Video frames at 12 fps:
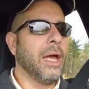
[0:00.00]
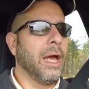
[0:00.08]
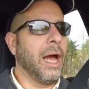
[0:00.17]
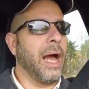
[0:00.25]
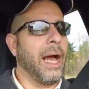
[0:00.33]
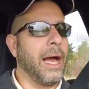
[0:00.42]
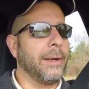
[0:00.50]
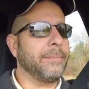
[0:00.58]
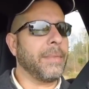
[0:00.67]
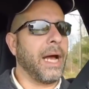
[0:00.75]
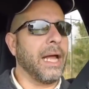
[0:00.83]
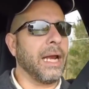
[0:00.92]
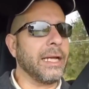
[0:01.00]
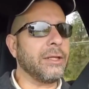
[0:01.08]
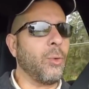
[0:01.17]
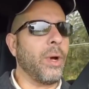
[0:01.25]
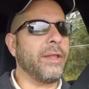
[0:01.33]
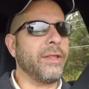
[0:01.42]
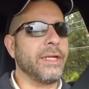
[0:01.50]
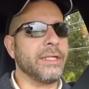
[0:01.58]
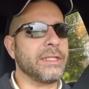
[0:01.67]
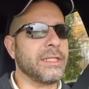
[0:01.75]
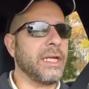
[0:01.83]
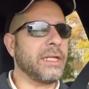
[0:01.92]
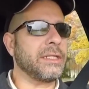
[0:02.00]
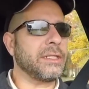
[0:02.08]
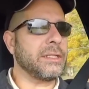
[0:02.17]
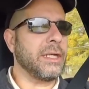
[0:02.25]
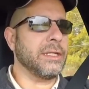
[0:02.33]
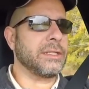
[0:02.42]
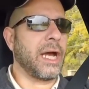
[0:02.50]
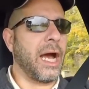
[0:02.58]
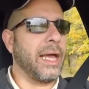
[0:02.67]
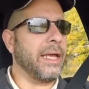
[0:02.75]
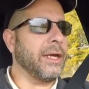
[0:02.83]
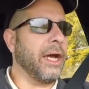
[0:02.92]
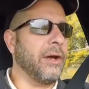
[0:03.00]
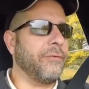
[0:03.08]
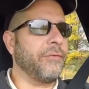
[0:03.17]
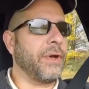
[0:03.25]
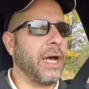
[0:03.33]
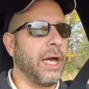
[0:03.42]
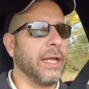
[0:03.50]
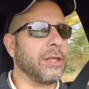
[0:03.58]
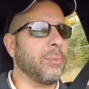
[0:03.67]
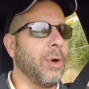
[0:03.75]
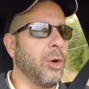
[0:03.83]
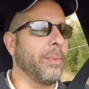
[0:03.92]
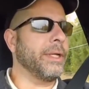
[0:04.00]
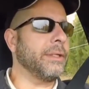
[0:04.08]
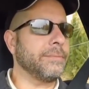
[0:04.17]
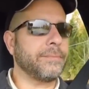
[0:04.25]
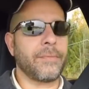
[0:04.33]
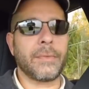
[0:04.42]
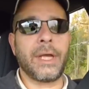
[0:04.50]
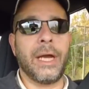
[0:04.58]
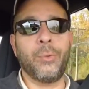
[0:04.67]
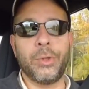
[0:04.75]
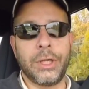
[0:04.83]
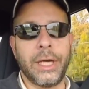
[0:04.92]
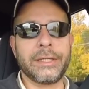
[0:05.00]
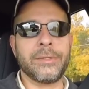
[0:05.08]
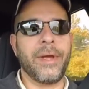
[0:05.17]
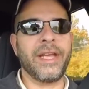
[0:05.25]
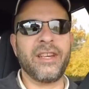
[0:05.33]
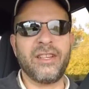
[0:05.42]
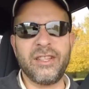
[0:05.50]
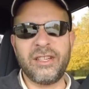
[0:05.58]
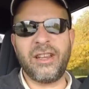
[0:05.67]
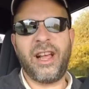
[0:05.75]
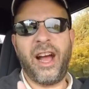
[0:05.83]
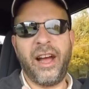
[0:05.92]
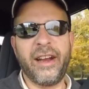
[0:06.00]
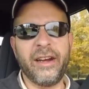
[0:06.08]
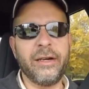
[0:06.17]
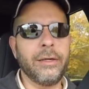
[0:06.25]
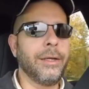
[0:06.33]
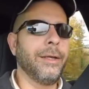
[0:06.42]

I like the way that it sits. It's high enough at the moment. I would like to make it a little higher,